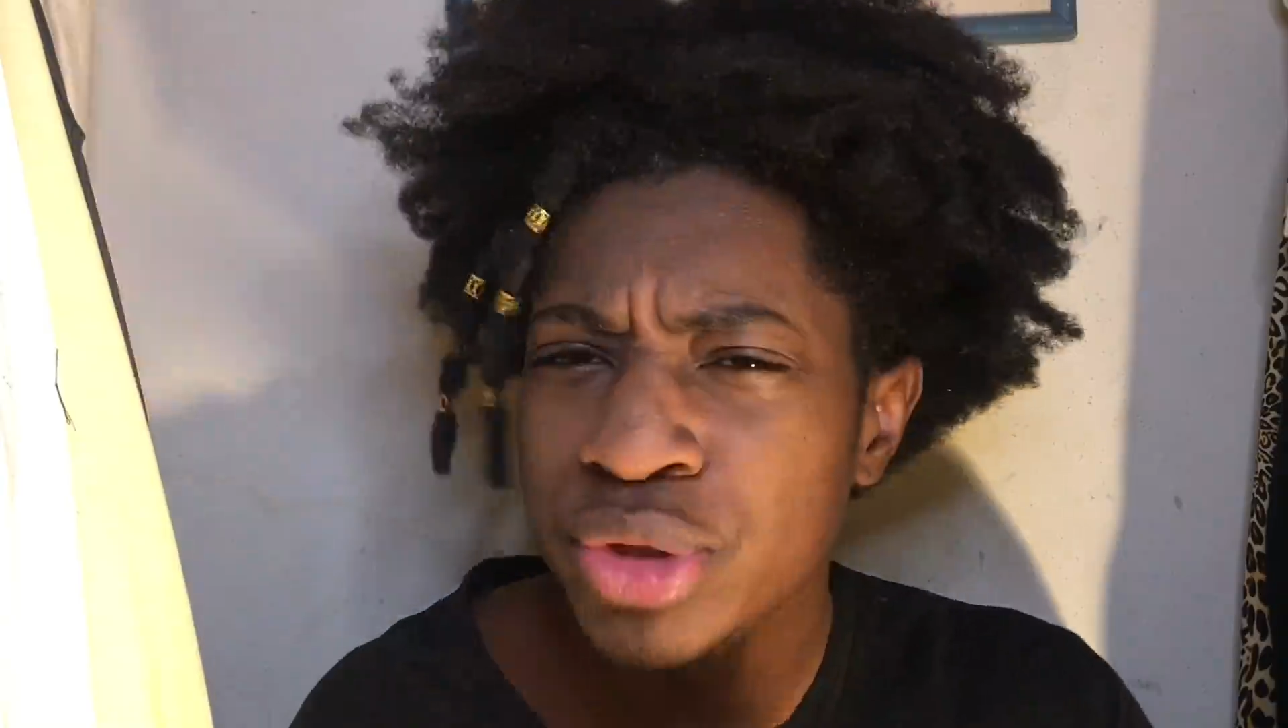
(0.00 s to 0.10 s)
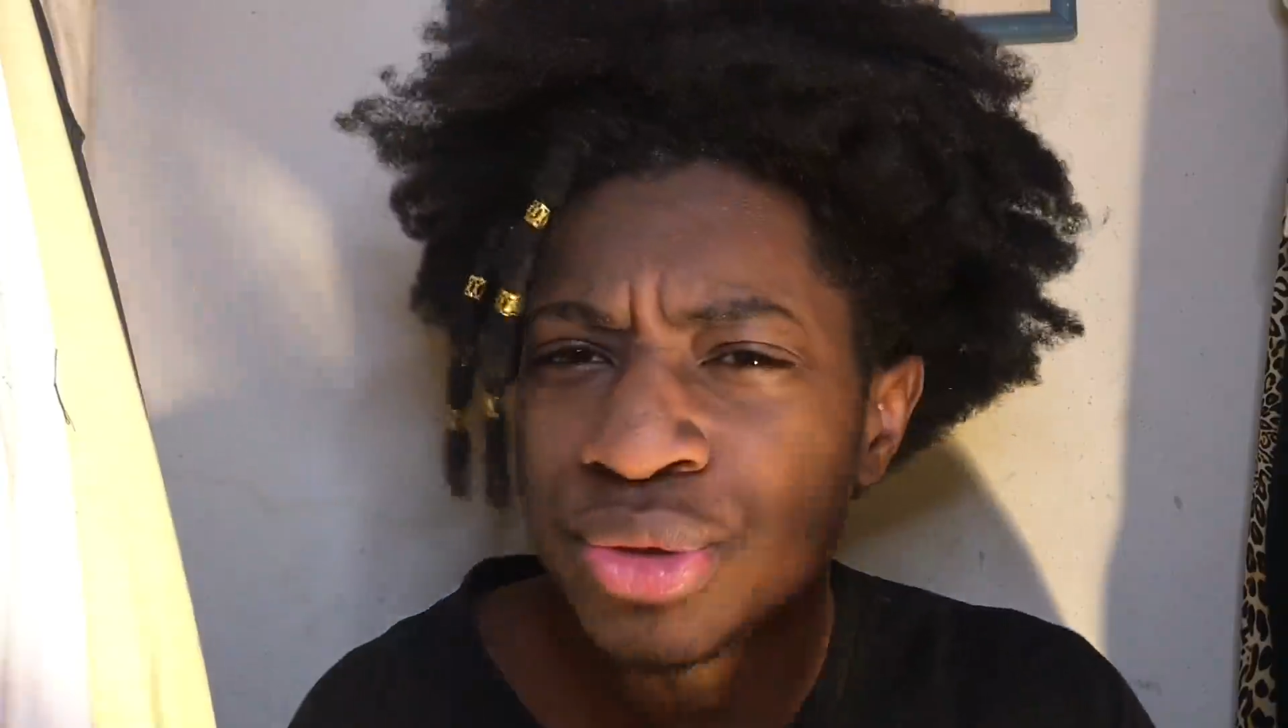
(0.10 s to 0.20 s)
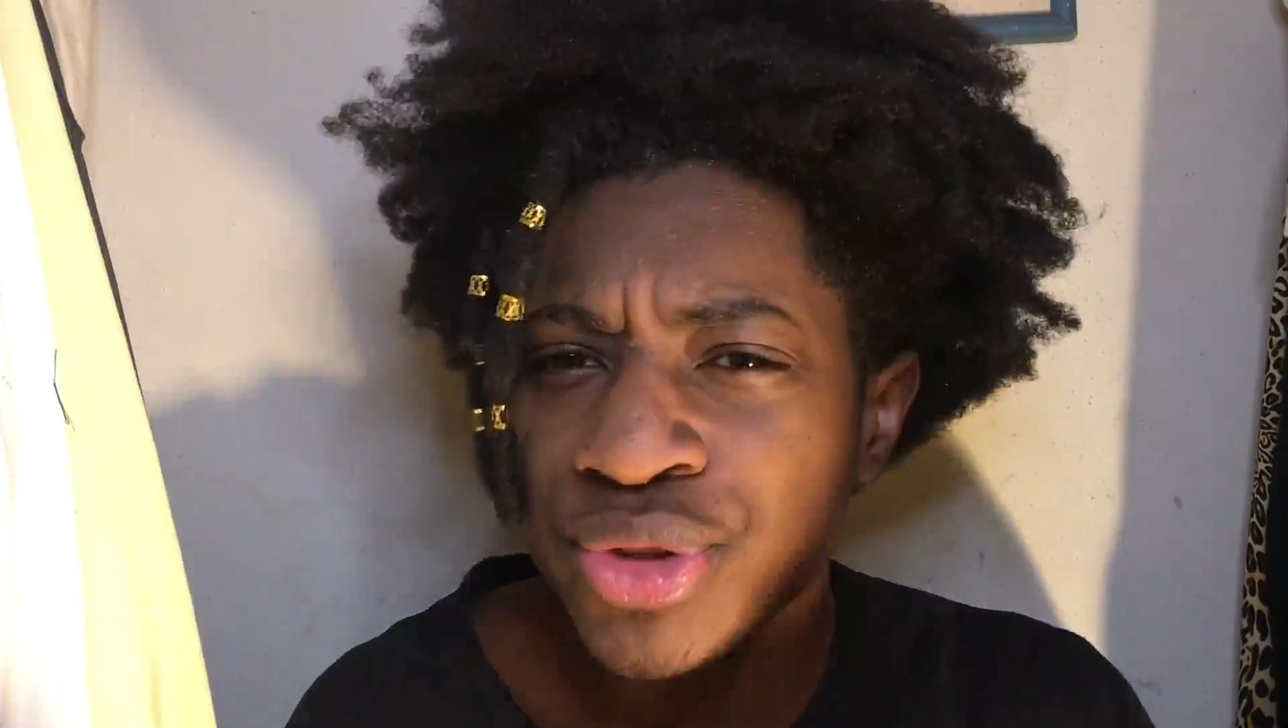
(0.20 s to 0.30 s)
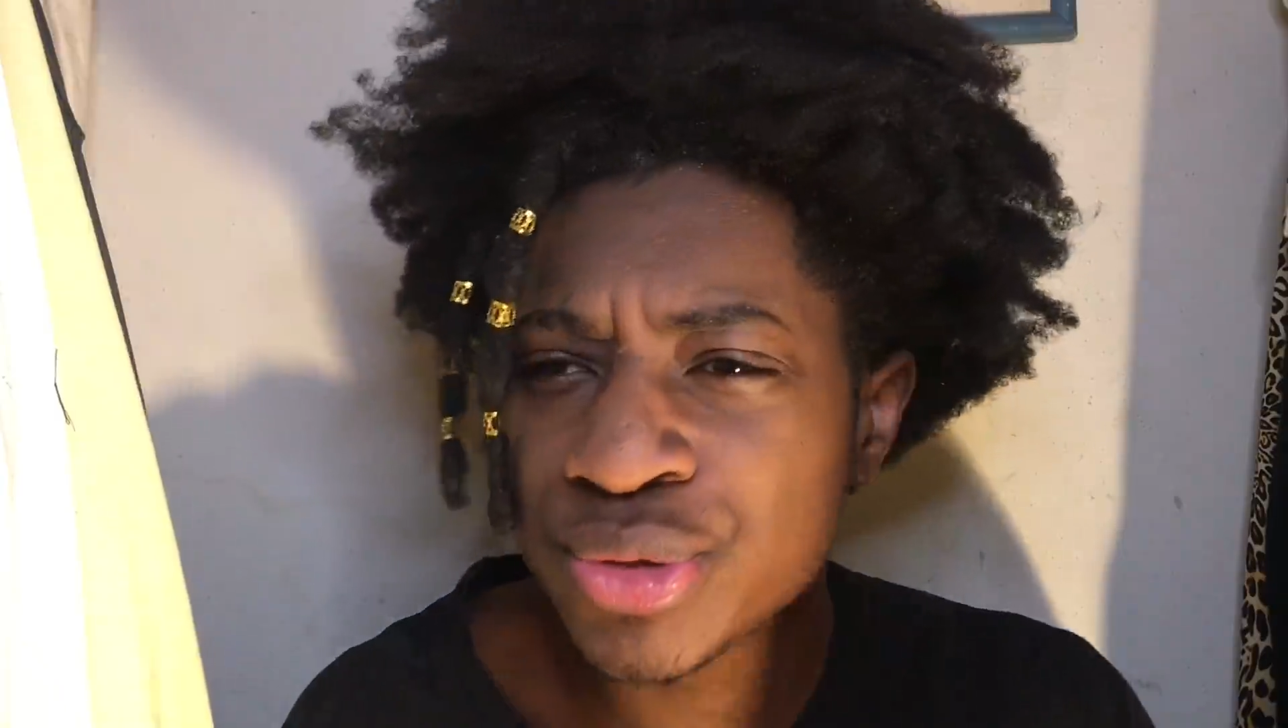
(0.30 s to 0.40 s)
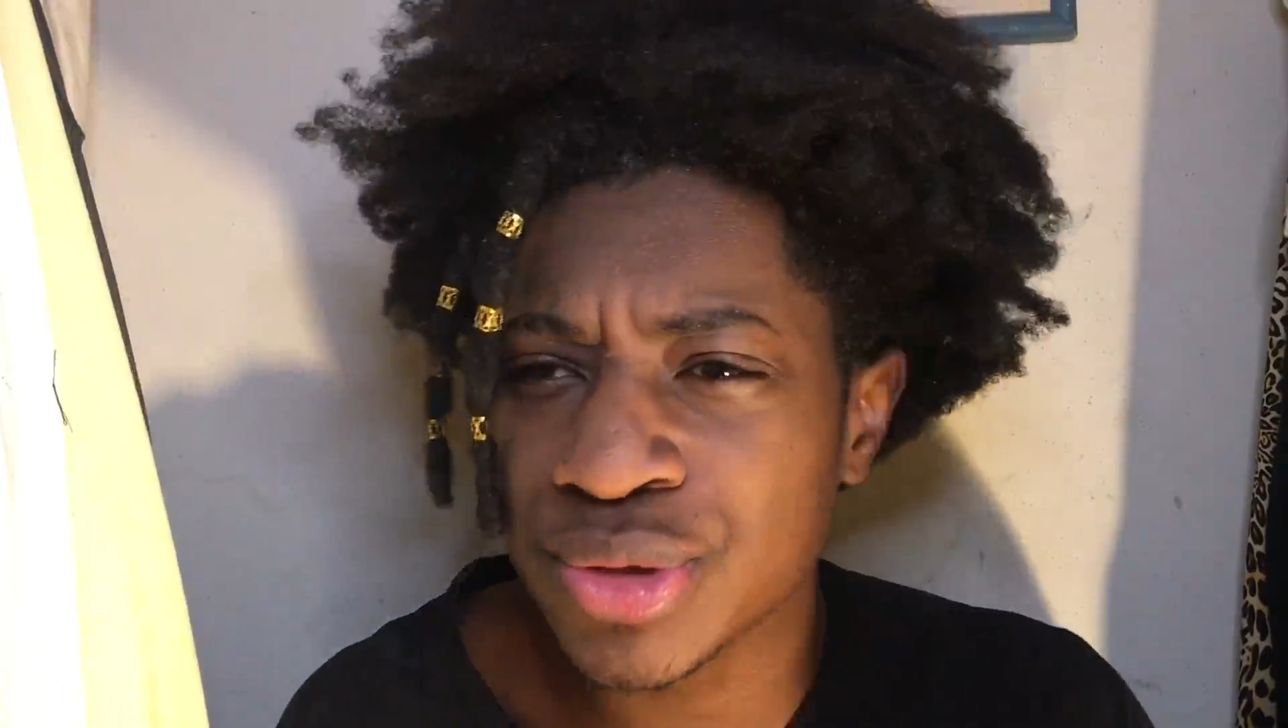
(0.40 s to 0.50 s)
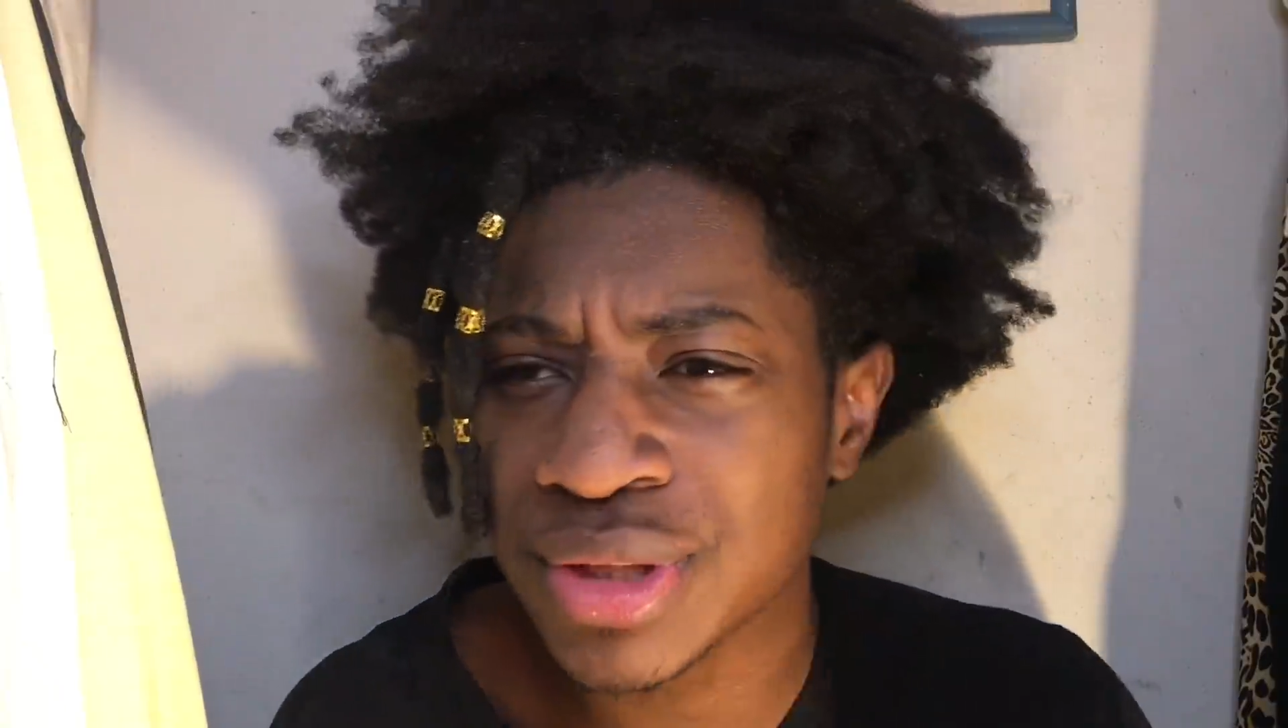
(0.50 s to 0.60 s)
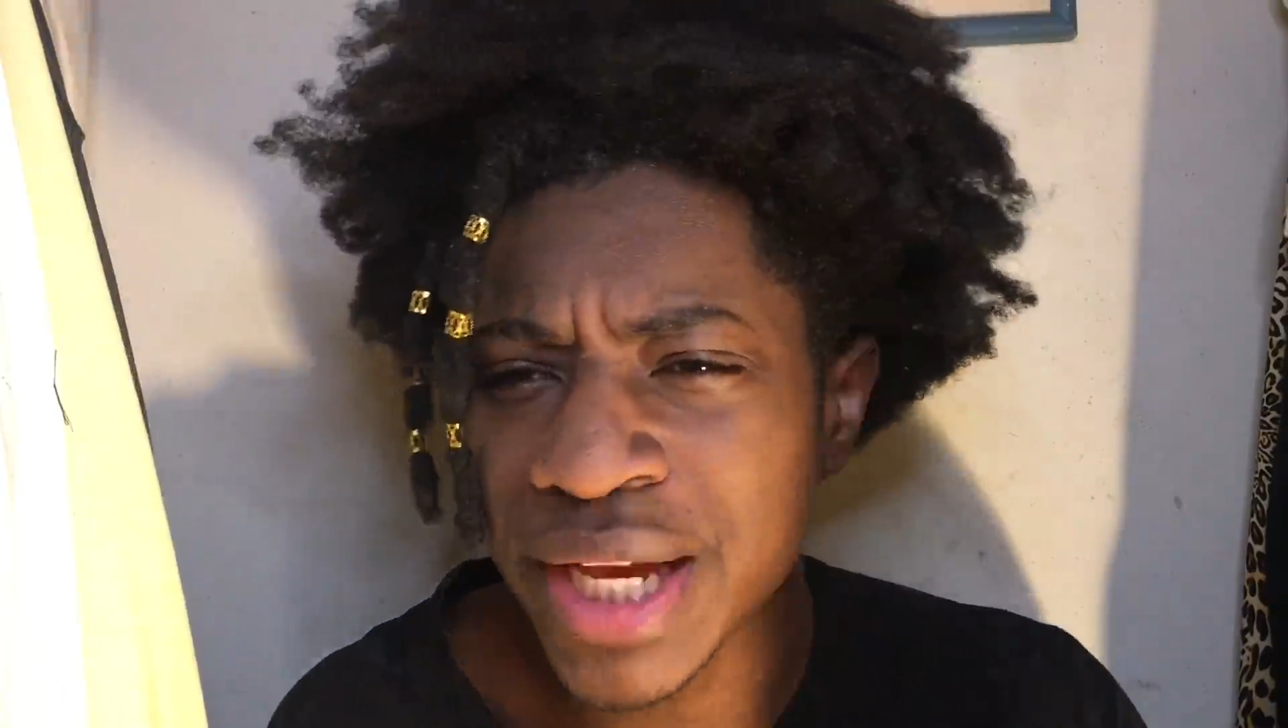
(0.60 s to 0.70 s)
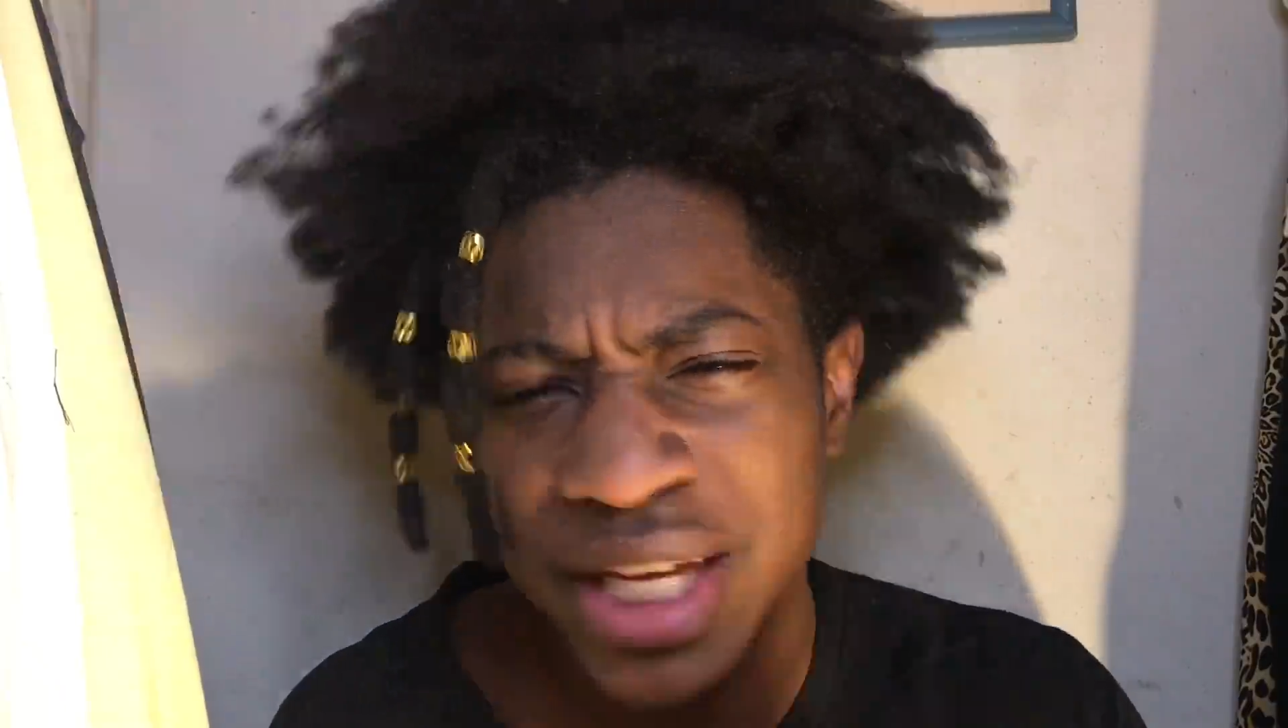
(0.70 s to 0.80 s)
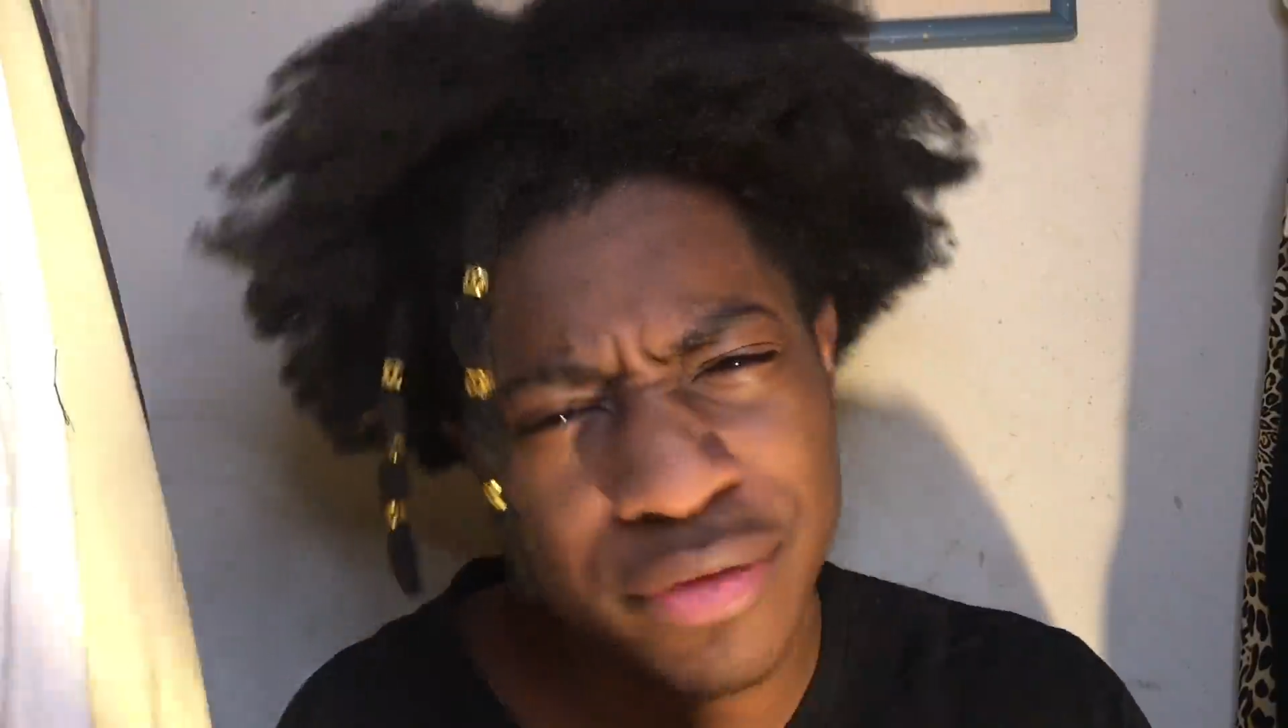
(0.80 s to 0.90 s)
users was like,